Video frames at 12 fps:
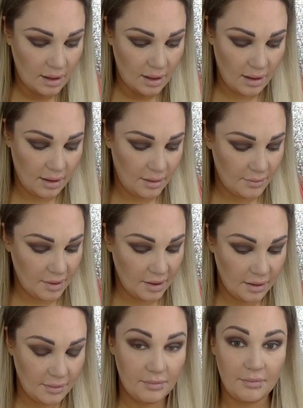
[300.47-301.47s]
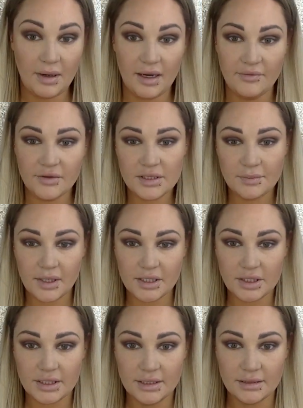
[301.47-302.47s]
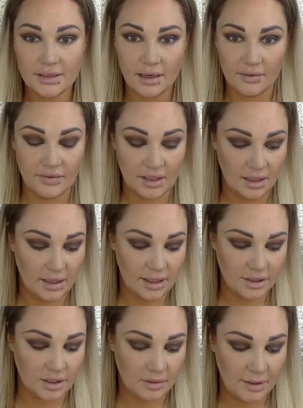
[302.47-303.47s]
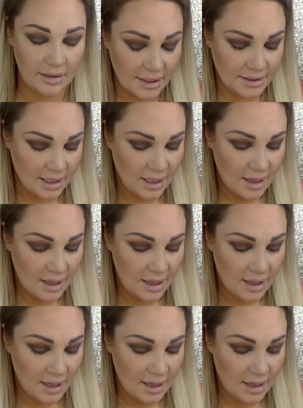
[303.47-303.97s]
my first impressions of the eyeshadow palette.